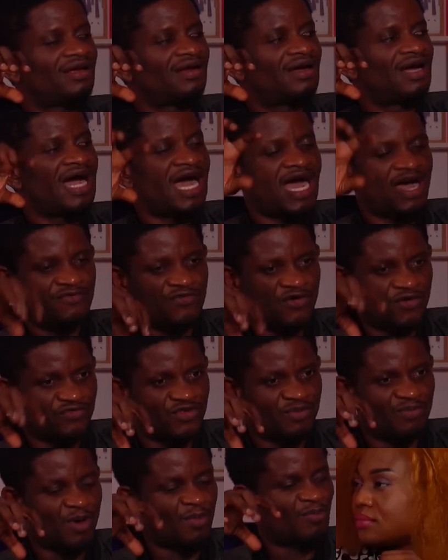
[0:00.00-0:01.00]
Half of the
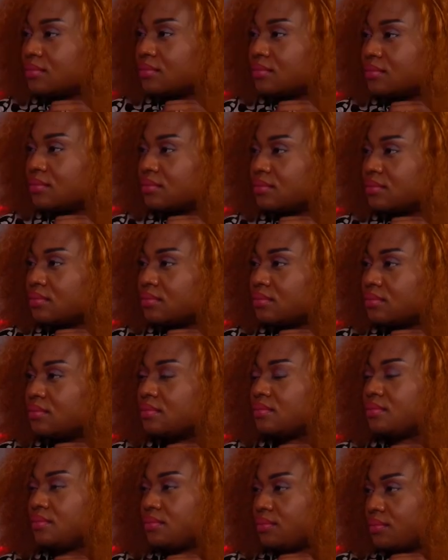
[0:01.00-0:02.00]
population
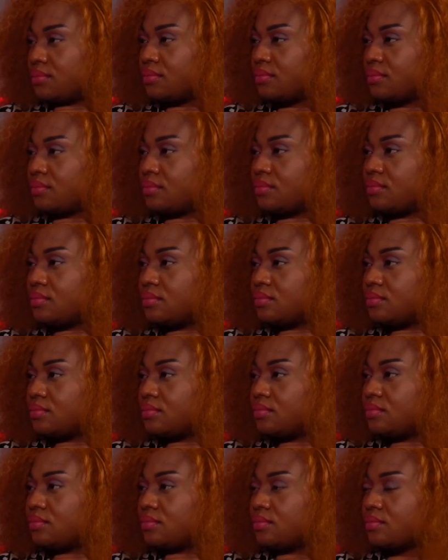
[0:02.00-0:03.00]
of
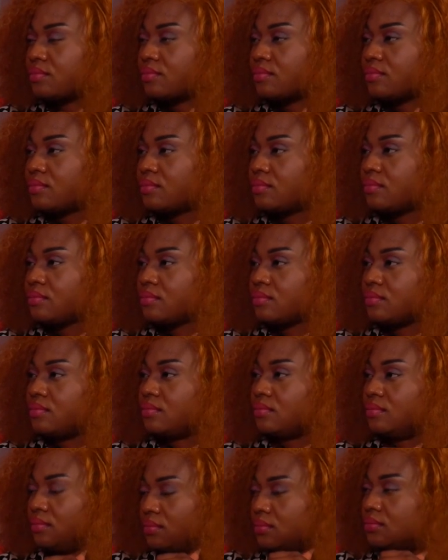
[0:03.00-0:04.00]
land
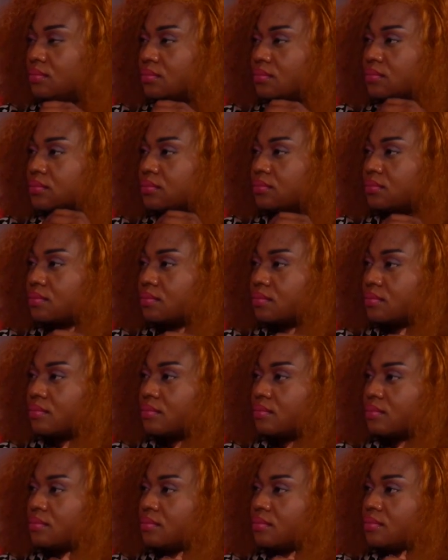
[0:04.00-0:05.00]
owners mm. are
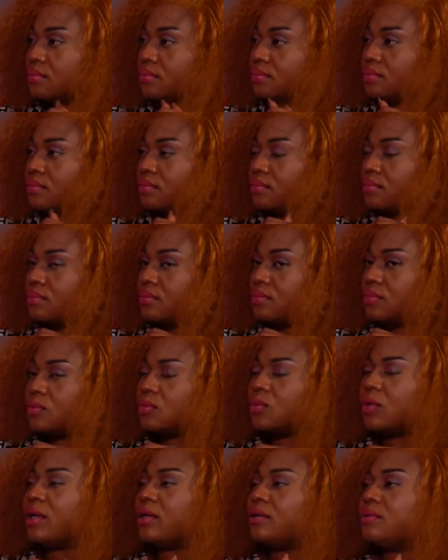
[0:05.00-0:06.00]
landladies.
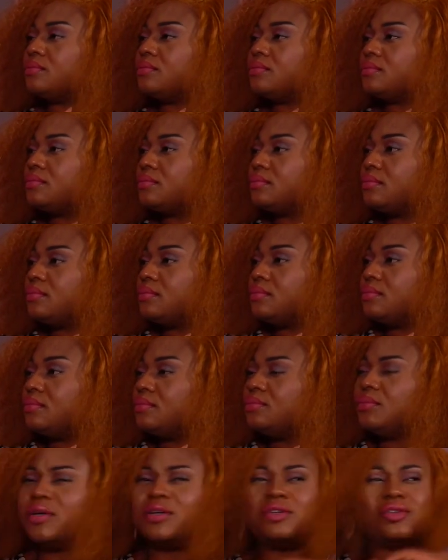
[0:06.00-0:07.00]
Why?
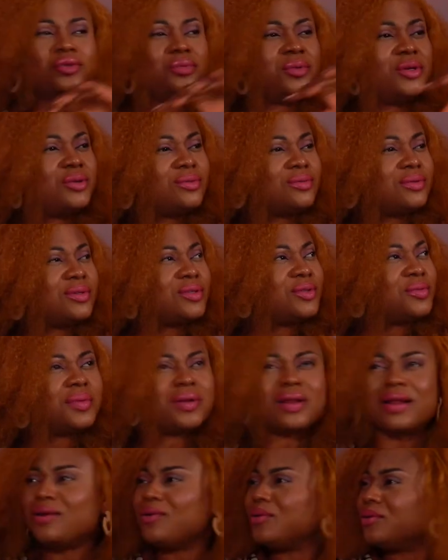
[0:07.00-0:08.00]
But you used to, you used to be
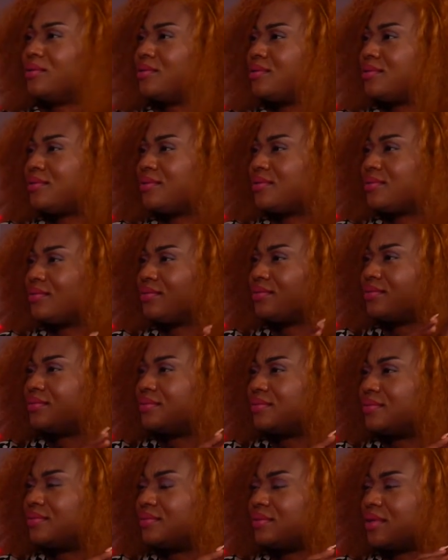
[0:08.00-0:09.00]
landlords.
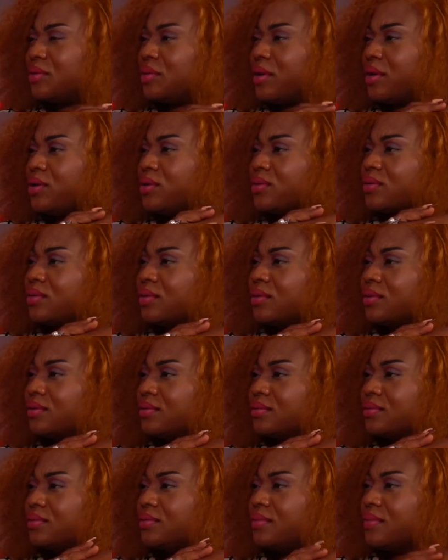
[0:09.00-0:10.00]
Which, la- used to... which
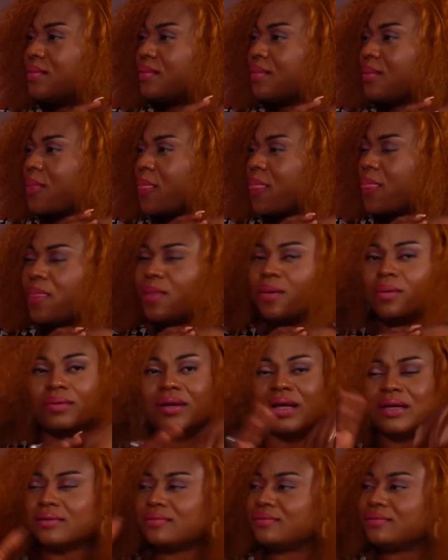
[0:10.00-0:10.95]
landlord? landlord? No,